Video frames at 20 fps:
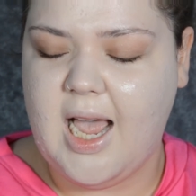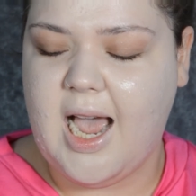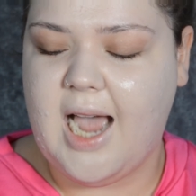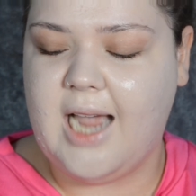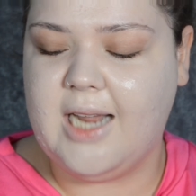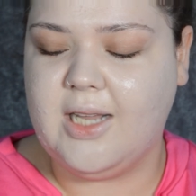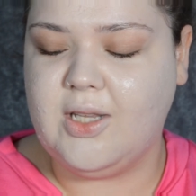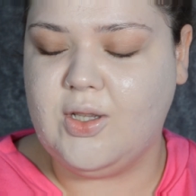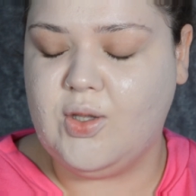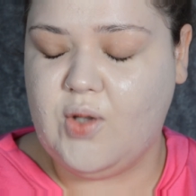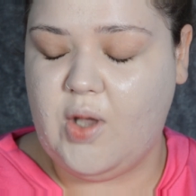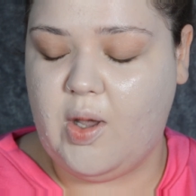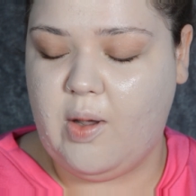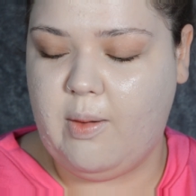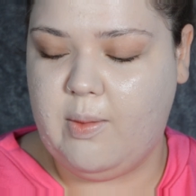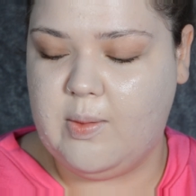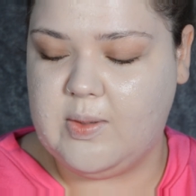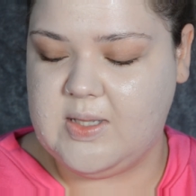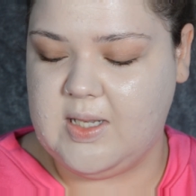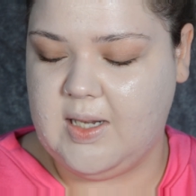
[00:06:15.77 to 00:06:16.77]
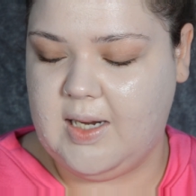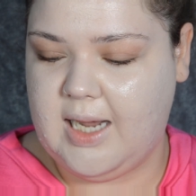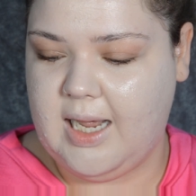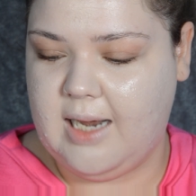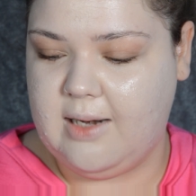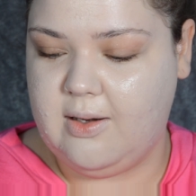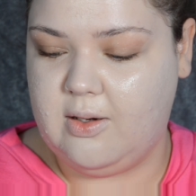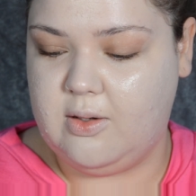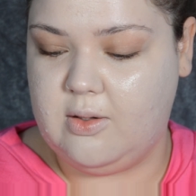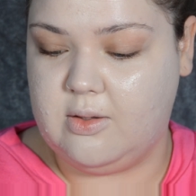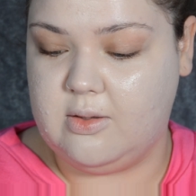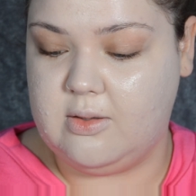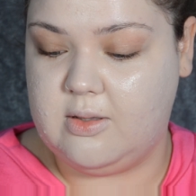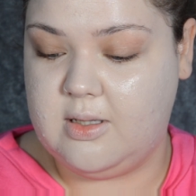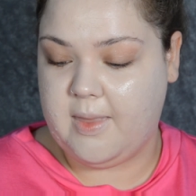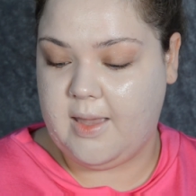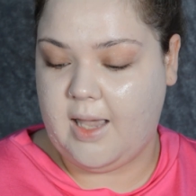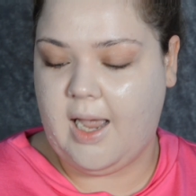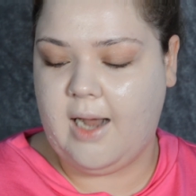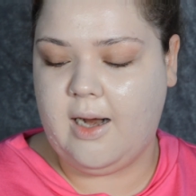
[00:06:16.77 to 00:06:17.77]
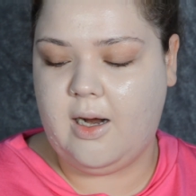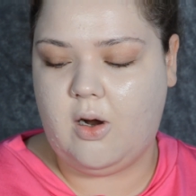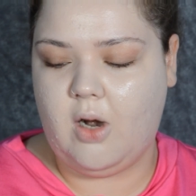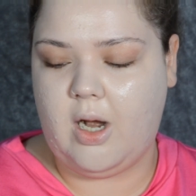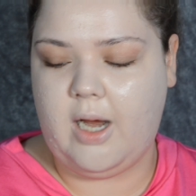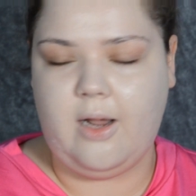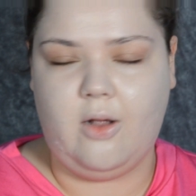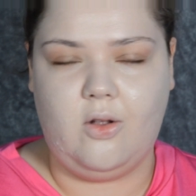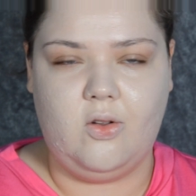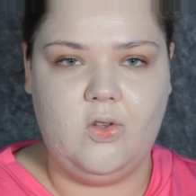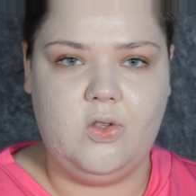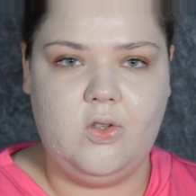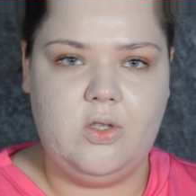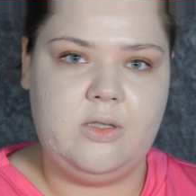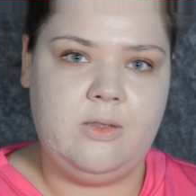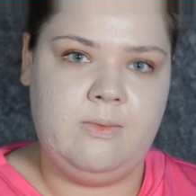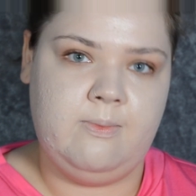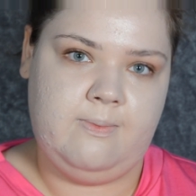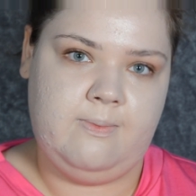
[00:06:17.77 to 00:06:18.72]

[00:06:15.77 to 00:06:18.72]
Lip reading: I knew it was in candles. And crayons.